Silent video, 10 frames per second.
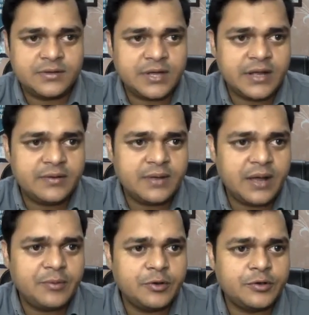10.
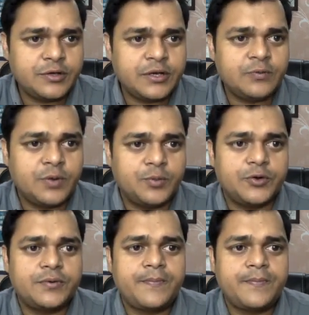I'm going to create one more.